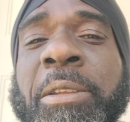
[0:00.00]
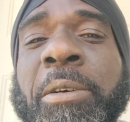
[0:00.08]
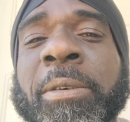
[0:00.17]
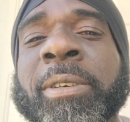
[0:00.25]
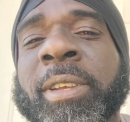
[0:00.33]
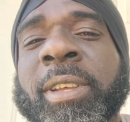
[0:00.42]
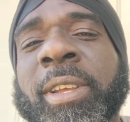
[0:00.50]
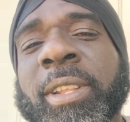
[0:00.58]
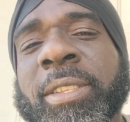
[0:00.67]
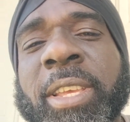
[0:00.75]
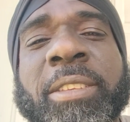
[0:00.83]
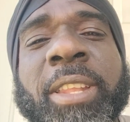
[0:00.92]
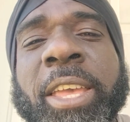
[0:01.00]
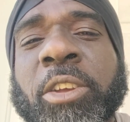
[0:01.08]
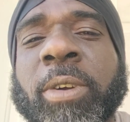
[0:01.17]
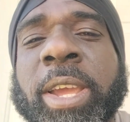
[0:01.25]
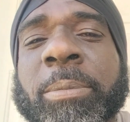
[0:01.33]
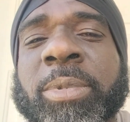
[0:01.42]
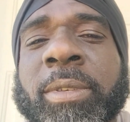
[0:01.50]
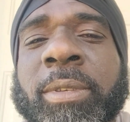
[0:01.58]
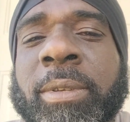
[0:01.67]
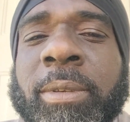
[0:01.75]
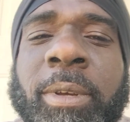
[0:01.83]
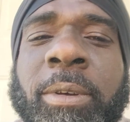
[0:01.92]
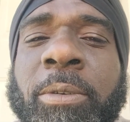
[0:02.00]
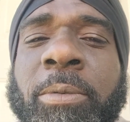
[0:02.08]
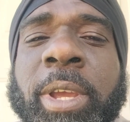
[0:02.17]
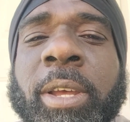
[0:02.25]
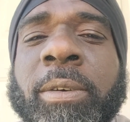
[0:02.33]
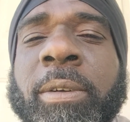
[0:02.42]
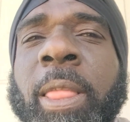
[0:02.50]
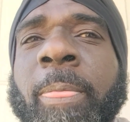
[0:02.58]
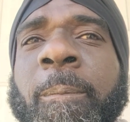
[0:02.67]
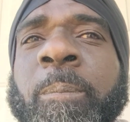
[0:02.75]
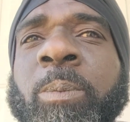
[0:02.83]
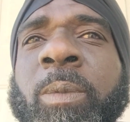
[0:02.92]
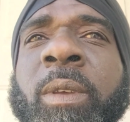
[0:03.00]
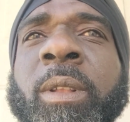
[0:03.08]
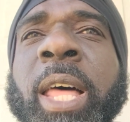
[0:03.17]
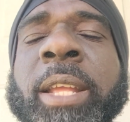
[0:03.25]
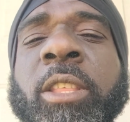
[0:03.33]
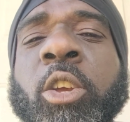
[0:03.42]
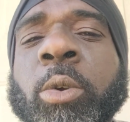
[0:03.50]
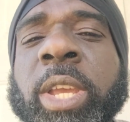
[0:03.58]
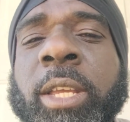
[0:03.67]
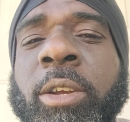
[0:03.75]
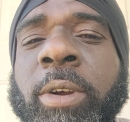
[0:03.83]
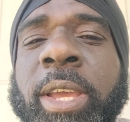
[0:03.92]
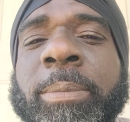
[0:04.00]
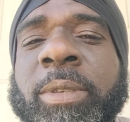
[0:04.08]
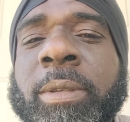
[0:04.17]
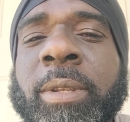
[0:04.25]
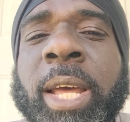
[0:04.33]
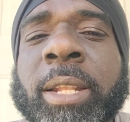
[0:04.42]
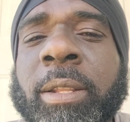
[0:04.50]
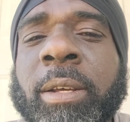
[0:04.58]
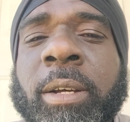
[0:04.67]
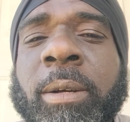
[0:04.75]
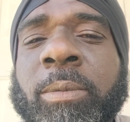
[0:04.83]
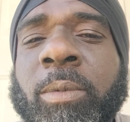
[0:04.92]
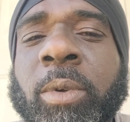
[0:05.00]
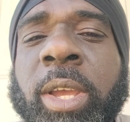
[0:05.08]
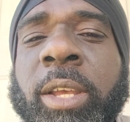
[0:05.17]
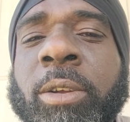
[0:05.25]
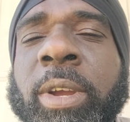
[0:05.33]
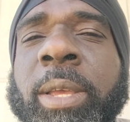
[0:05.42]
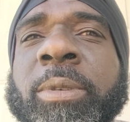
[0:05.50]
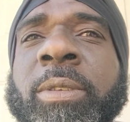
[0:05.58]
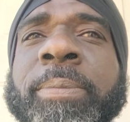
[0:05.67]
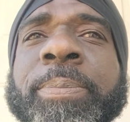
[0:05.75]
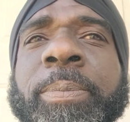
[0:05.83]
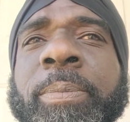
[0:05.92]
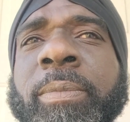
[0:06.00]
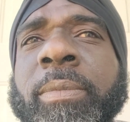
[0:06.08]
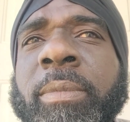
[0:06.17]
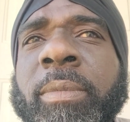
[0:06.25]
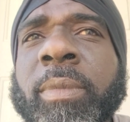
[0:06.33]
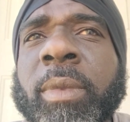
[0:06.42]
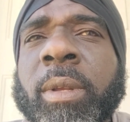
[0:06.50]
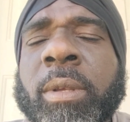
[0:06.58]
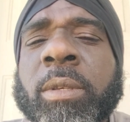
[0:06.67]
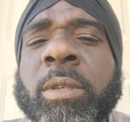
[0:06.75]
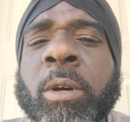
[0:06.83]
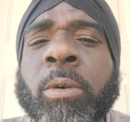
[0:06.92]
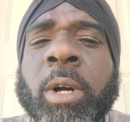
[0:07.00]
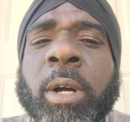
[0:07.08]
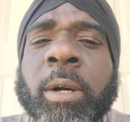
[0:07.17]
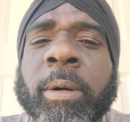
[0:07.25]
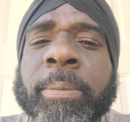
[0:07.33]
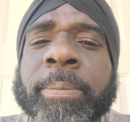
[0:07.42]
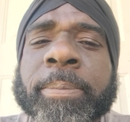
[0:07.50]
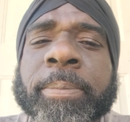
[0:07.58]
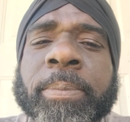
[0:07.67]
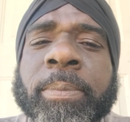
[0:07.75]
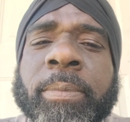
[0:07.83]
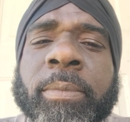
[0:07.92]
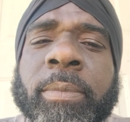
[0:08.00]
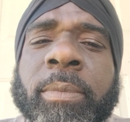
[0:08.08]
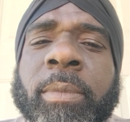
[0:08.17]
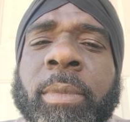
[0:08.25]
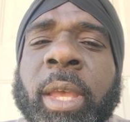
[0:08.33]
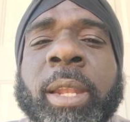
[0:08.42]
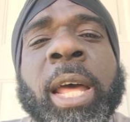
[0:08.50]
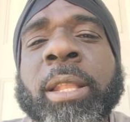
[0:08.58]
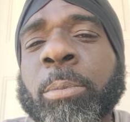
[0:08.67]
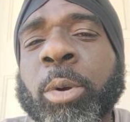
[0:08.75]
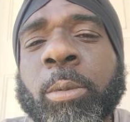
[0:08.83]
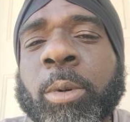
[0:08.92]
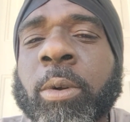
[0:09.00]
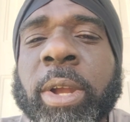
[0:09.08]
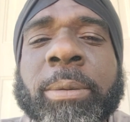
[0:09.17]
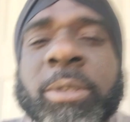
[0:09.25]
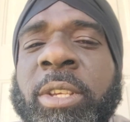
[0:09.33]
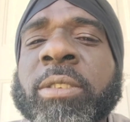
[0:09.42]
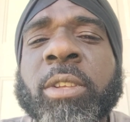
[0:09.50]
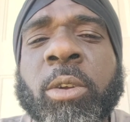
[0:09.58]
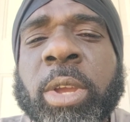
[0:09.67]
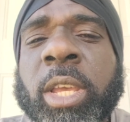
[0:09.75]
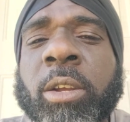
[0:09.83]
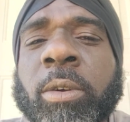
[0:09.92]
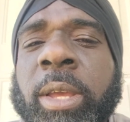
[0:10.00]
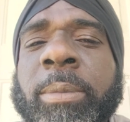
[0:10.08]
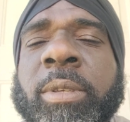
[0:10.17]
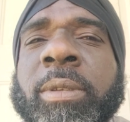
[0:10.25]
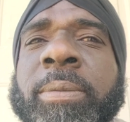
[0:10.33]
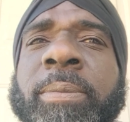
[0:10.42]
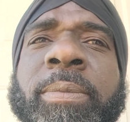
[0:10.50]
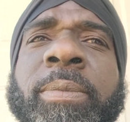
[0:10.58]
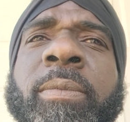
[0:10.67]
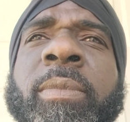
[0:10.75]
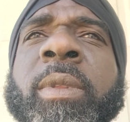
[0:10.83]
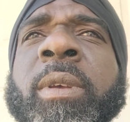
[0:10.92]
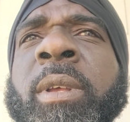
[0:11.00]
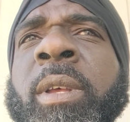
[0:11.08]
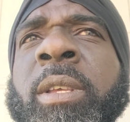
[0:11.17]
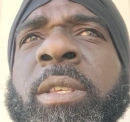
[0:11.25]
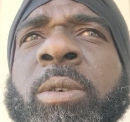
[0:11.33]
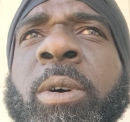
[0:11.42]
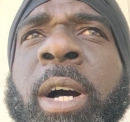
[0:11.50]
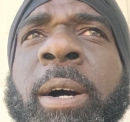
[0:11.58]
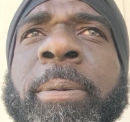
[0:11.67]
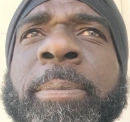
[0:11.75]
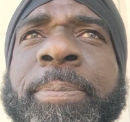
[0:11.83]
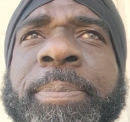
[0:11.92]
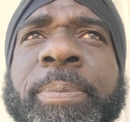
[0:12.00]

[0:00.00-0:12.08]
know, tastes like grapes on the real. Like the green grapes, not the red grapes. So, and not the purple grapes, just the green grapes. So, I